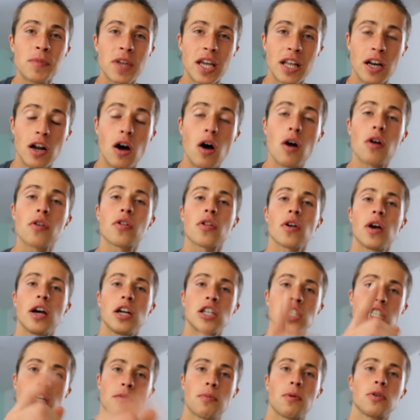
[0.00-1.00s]
And also
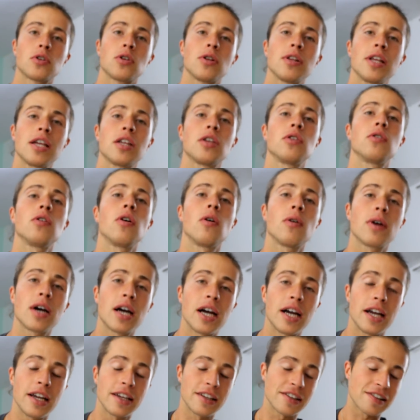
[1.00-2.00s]
I just want to let you know
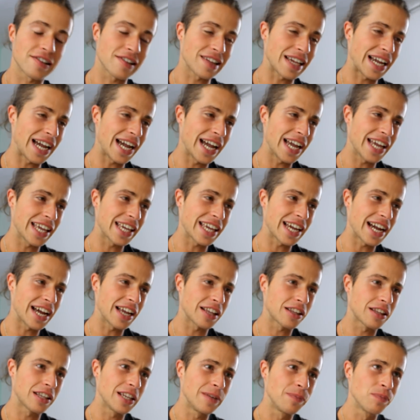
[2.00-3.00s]
guys, I
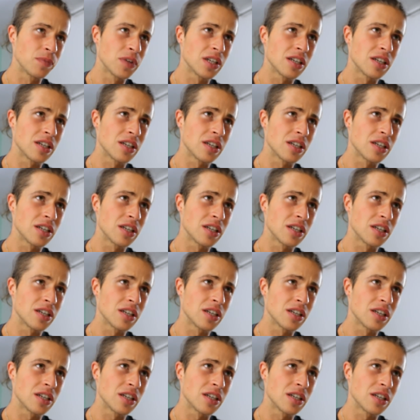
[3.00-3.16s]
got